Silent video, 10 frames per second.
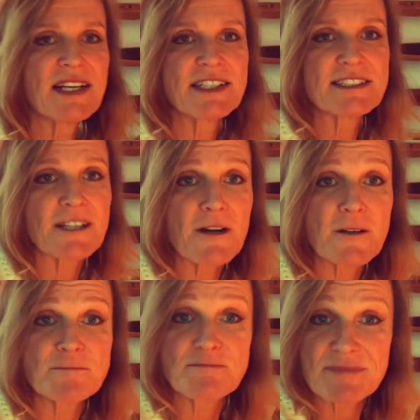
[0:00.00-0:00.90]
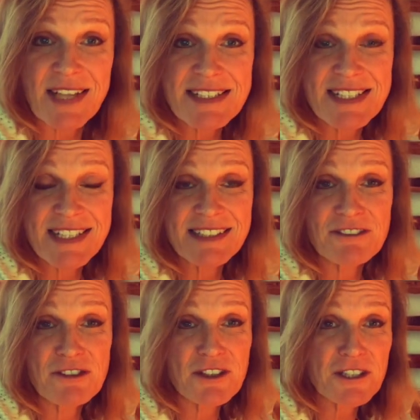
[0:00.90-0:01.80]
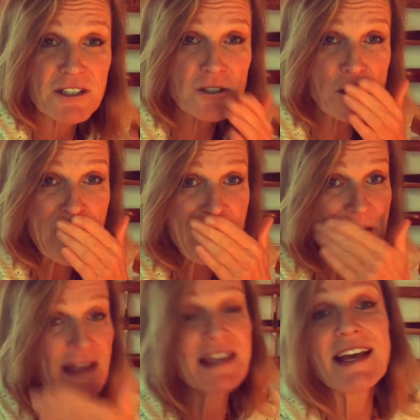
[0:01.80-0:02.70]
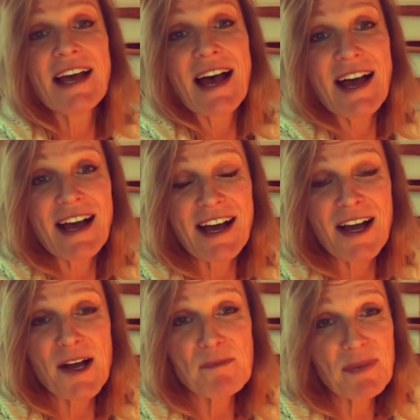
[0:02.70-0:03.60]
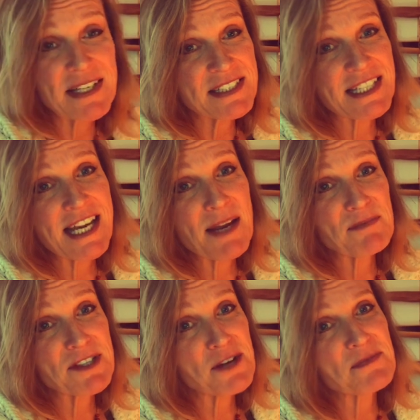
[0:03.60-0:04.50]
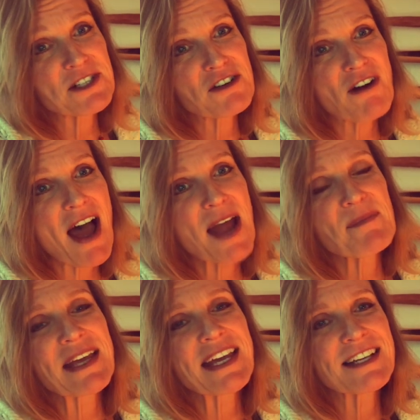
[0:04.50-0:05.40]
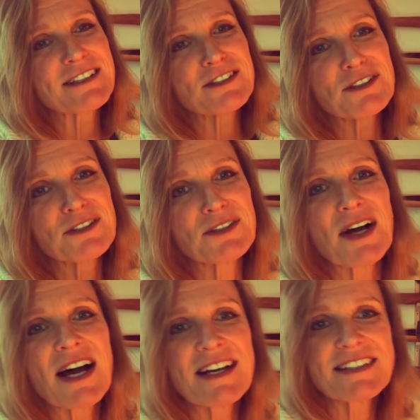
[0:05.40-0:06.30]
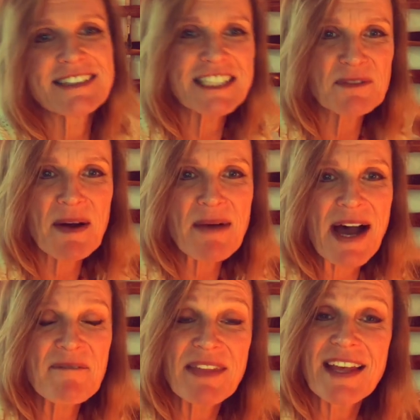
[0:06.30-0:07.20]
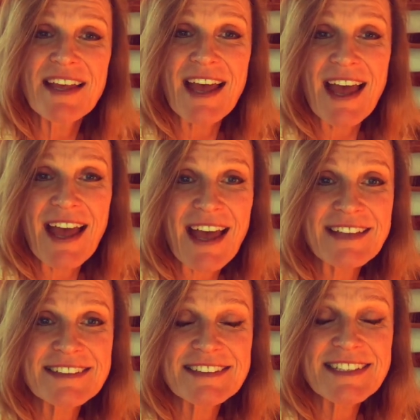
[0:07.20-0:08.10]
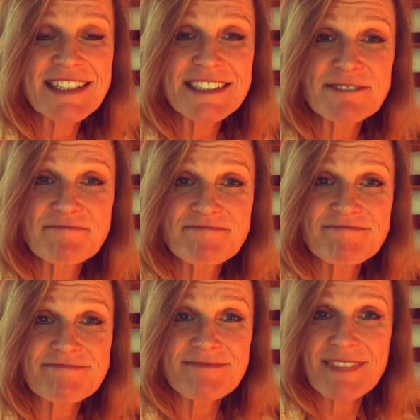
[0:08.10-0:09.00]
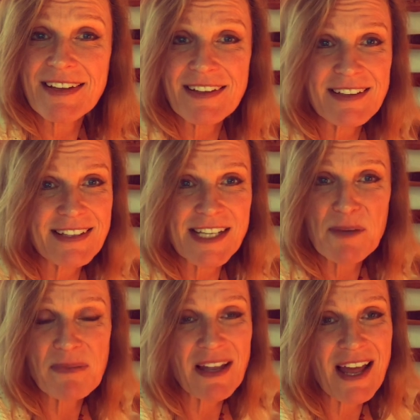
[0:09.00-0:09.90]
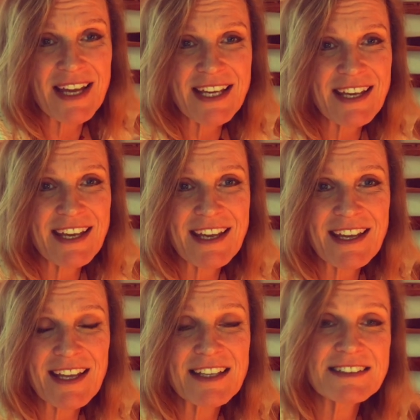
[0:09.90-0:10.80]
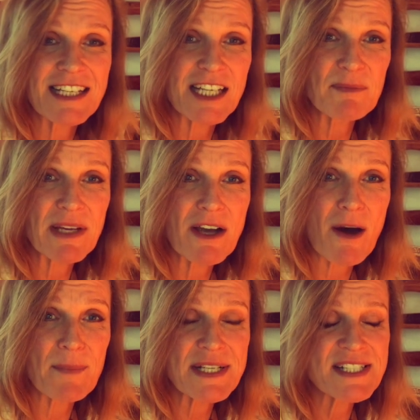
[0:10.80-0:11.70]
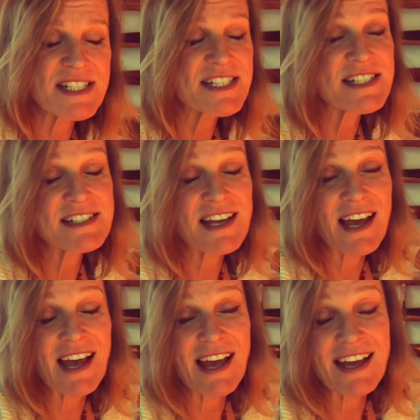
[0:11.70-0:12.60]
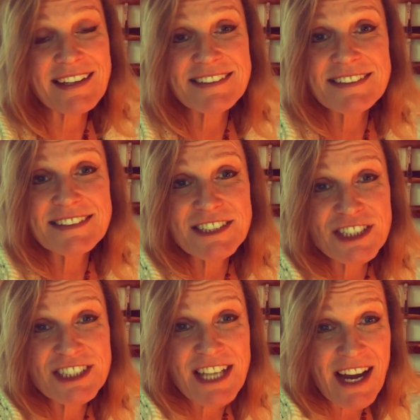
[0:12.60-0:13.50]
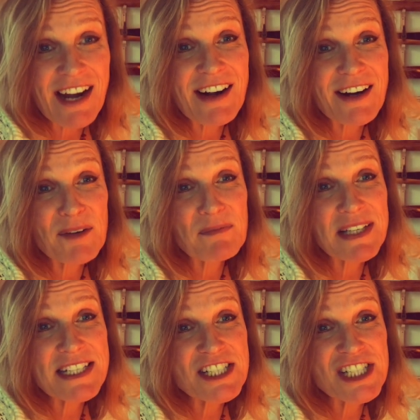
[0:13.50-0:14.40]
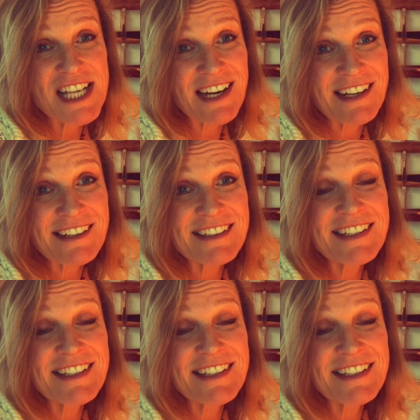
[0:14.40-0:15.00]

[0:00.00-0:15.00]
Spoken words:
So that's it for today. Please keep subscribing to Didge Mama, and keep liking, sending me comments, and share, please share,